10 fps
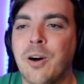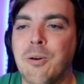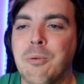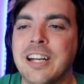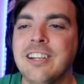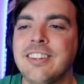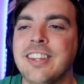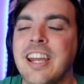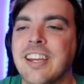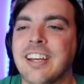What do you
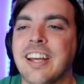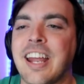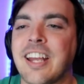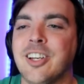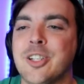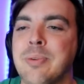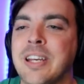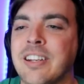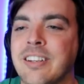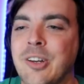think an
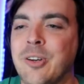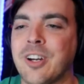Englishman who